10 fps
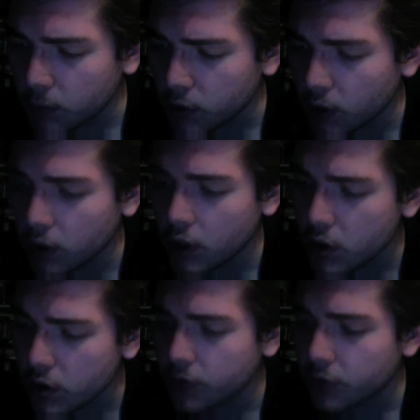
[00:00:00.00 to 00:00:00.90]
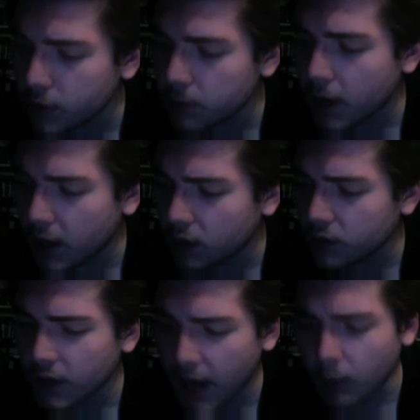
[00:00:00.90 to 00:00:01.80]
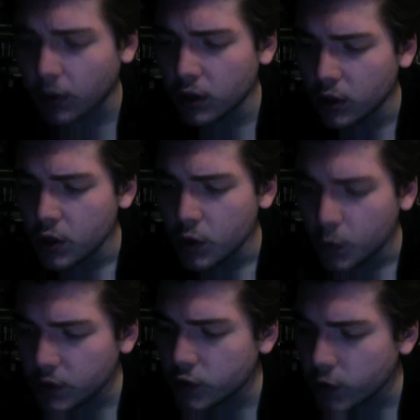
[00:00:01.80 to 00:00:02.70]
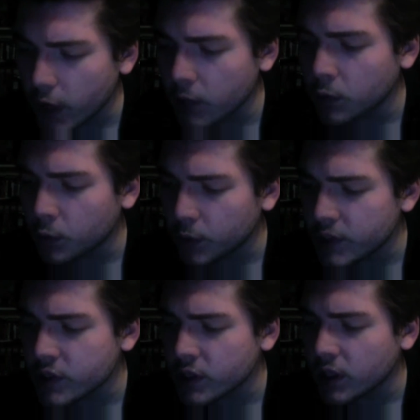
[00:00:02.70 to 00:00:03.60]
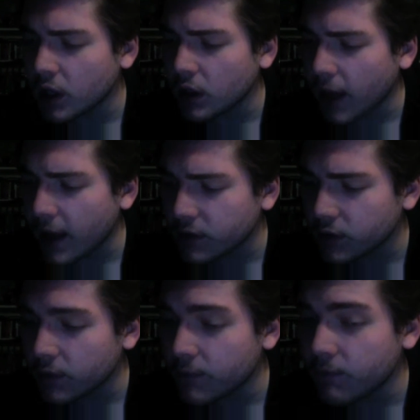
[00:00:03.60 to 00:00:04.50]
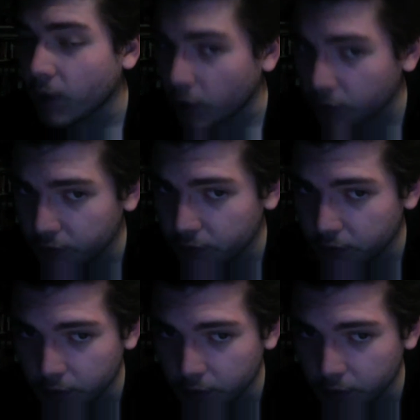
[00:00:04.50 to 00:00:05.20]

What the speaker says: going 130 miles an hour. Which train will reach Alaska first?